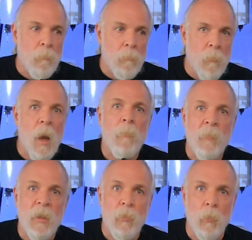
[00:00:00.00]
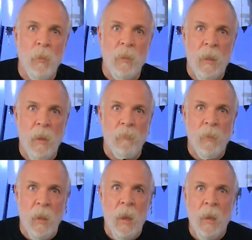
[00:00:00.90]
not be cooling down the
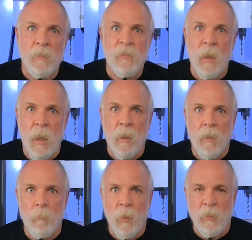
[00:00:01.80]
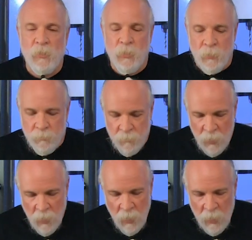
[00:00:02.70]
gas at combustion.
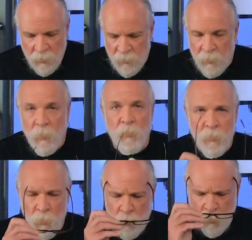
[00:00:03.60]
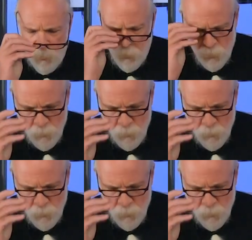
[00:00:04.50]
And then the third